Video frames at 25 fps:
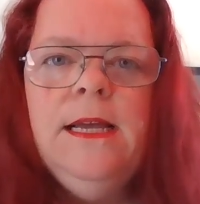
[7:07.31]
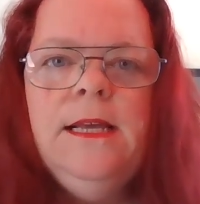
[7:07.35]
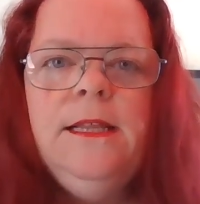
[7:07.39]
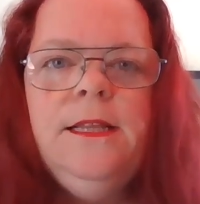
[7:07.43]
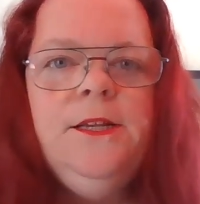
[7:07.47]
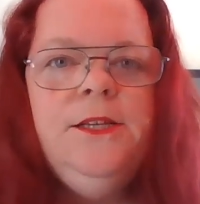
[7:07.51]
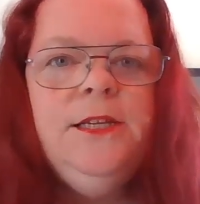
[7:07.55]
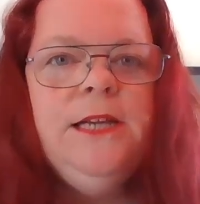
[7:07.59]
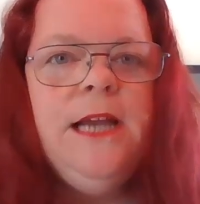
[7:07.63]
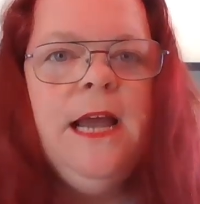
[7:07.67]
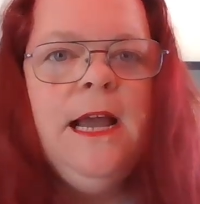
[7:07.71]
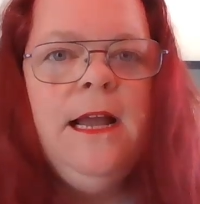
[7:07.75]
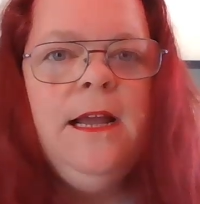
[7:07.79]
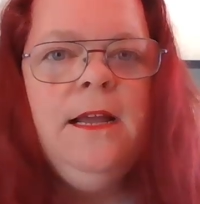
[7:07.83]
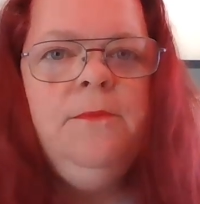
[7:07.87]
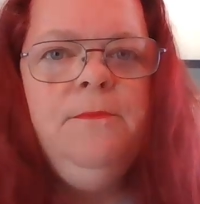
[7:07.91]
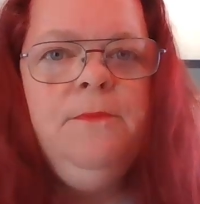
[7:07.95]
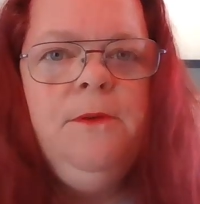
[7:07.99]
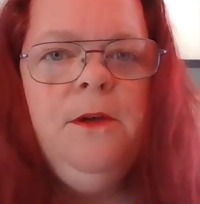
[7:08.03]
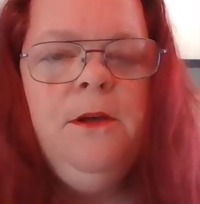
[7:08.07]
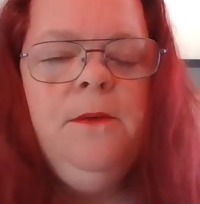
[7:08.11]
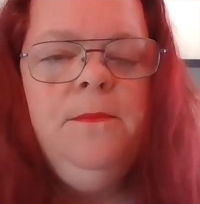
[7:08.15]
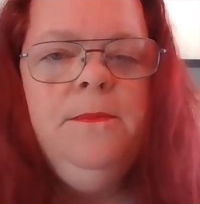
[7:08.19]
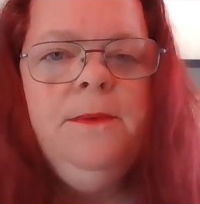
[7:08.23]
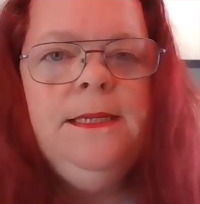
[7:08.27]
the
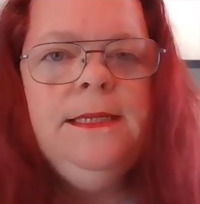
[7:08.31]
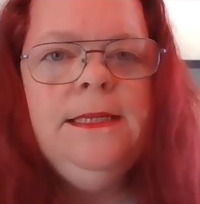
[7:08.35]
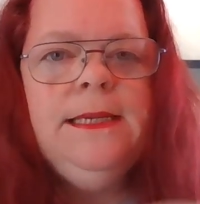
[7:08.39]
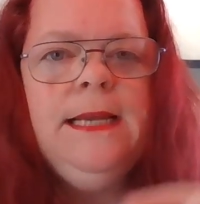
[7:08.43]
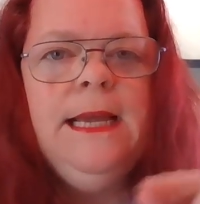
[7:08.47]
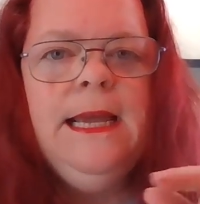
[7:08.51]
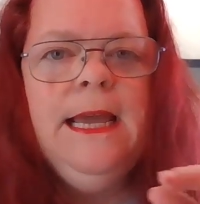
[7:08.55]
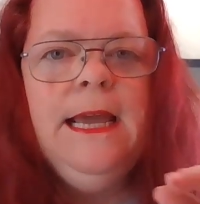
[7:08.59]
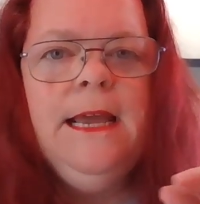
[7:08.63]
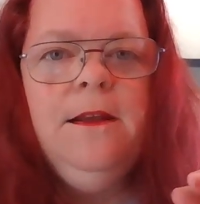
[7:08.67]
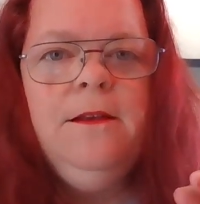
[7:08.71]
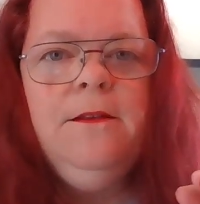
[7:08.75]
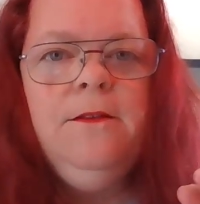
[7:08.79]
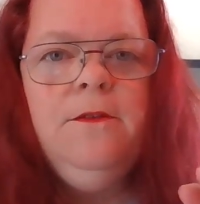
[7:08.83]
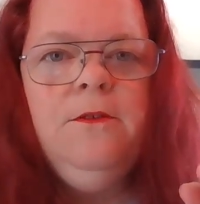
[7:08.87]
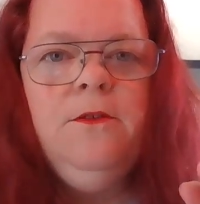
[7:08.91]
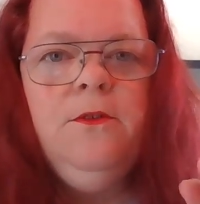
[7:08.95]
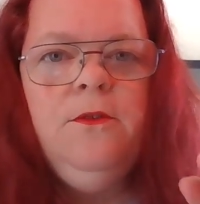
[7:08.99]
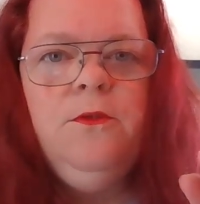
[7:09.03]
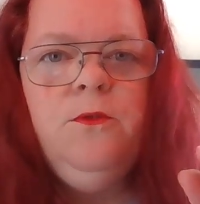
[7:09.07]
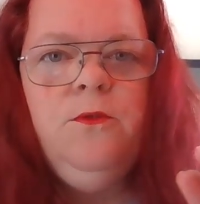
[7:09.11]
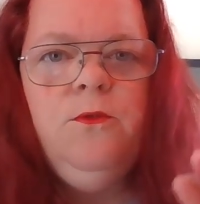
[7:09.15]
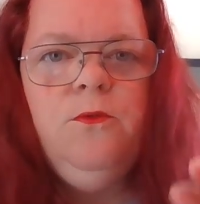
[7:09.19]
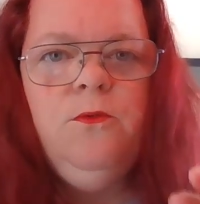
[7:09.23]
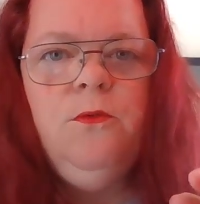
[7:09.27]
jack-in-the-pulpits
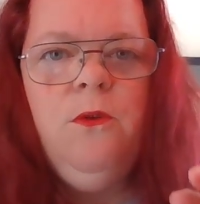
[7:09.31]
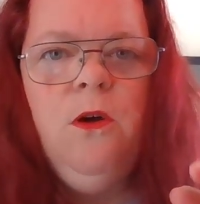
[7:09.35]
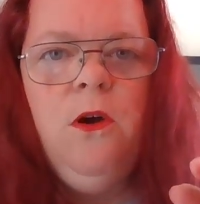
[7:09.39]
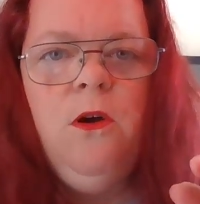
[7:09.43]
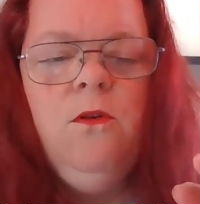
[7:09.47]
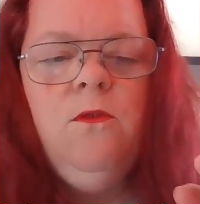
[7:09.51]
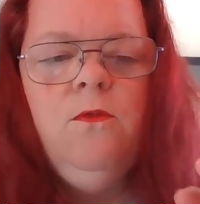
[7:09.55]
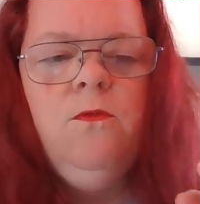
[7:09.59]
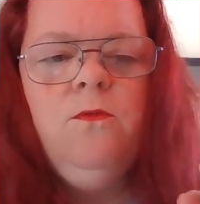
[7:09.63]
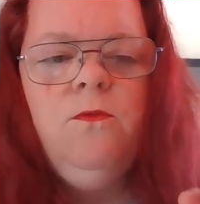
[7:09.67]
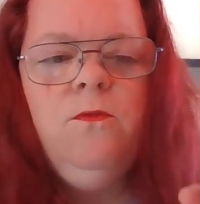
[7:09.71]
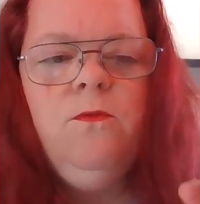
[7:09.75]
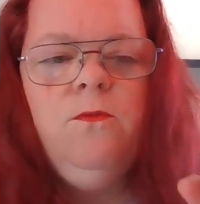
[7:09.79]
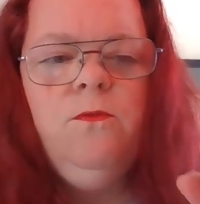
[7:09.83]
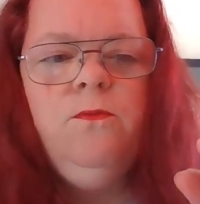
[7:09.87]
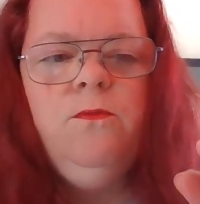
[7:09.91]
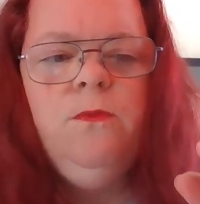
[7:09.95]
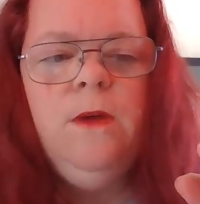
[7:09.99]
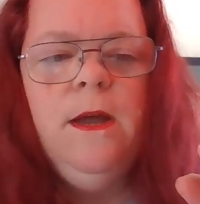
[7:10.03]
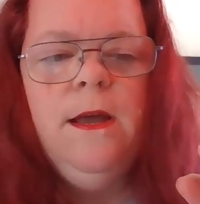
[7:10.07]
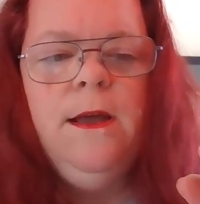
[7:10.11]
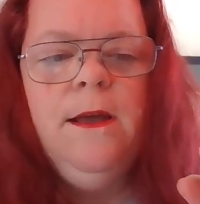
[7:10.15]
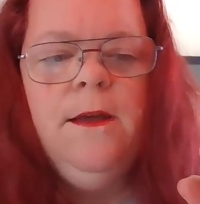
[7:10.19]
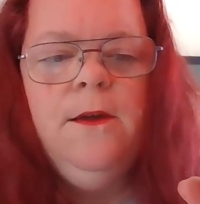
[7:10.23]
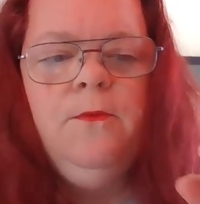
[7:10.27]
can grow
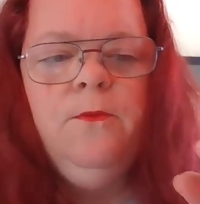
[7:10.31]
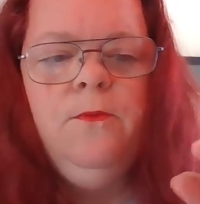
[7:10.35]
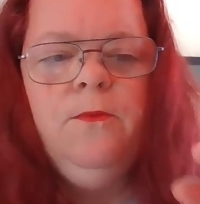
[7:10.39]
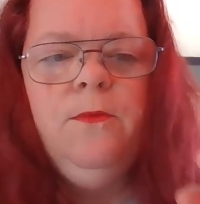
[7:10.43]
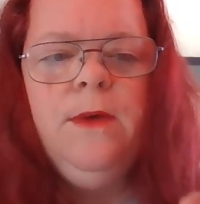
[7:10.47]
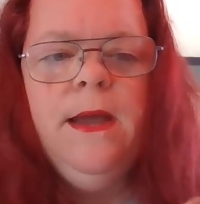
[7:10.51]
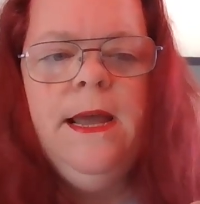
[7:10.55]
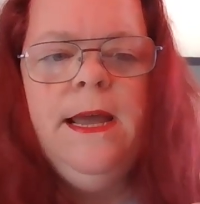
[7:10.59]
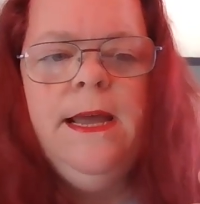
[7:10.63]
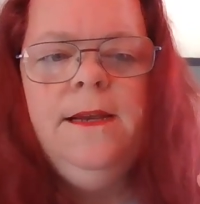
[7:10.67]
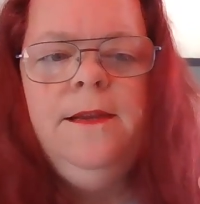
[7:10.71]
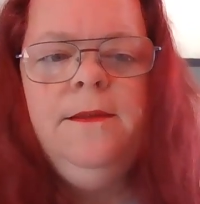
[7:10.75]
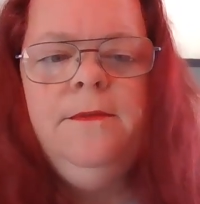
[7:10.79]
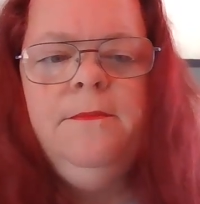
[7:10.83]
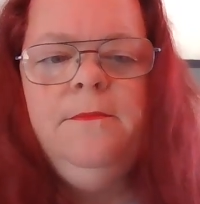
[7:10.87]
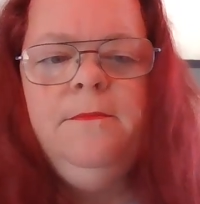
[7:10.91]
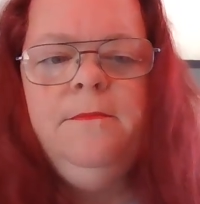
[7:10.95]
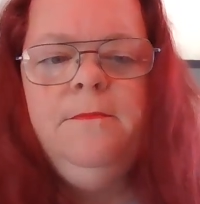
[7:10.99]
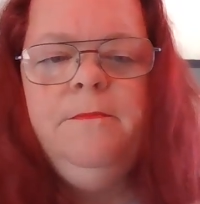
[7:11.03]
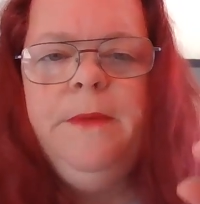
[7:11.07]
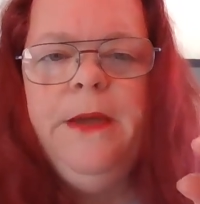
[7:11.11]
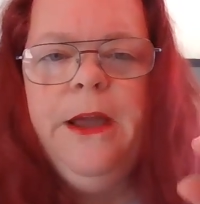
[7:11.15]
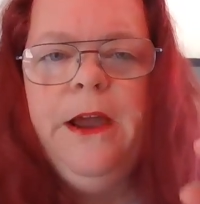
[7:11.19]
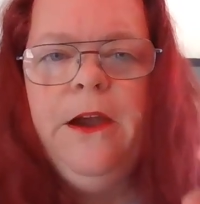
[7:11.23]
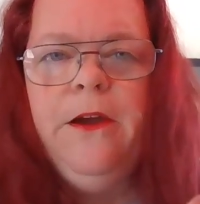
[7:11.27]
red
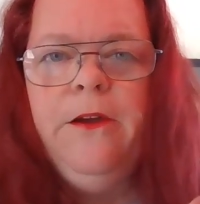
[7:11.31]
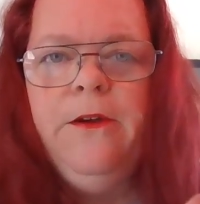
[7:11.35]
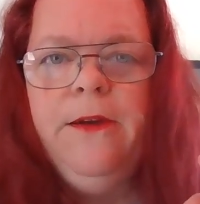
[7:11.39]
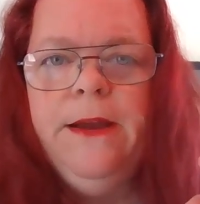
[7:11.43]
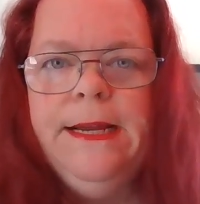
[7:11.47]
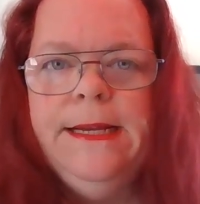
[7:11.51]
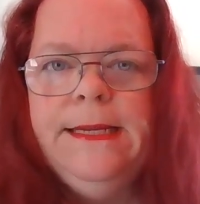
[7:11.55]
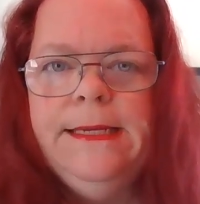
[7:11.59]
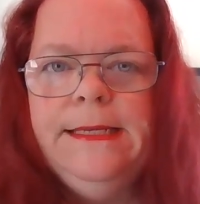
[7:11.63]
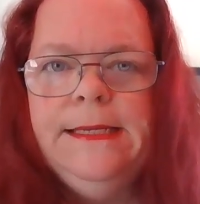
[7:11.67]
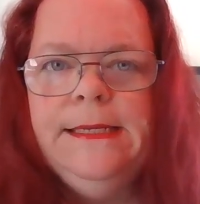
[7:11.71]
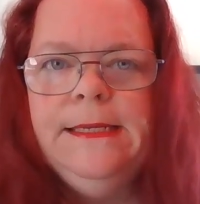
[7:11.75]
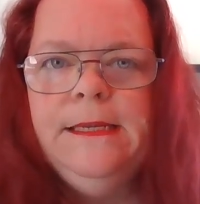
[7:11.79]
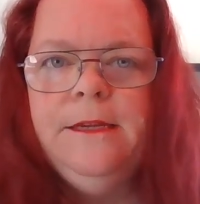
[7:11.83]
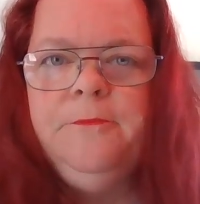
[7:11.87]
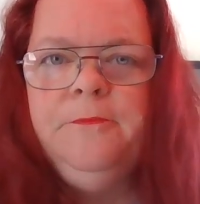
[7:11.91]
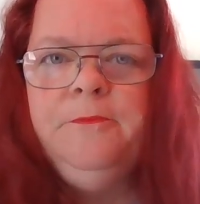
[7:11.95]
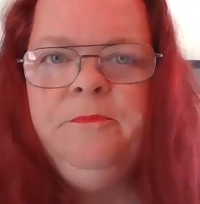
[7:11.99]
berries.